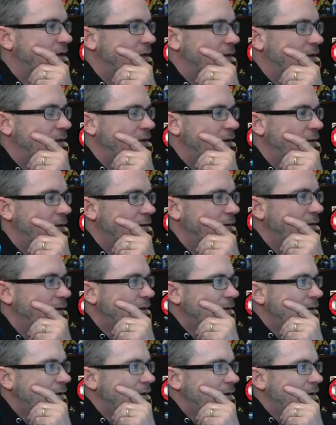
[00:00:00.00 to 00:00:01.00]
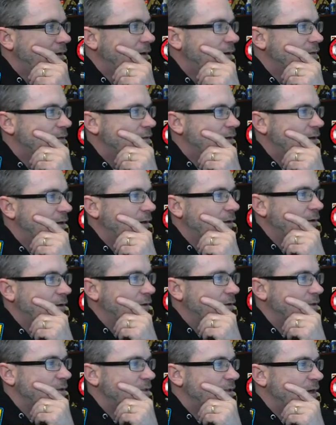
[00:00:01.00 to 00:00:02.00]
ago, here's the character
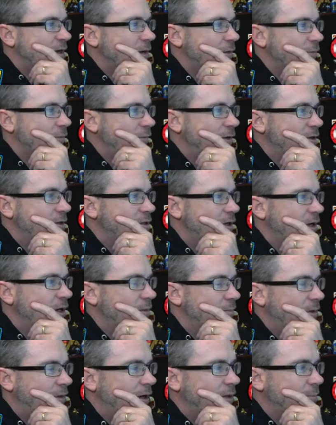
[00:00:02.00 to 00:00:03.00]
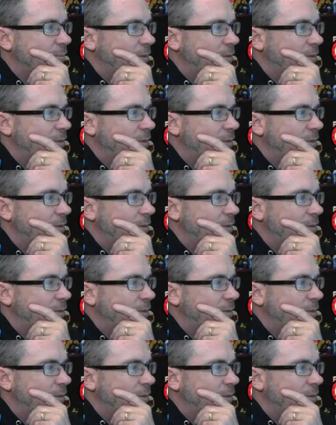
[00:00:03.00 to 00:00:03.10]
list now. We're finishing up Mon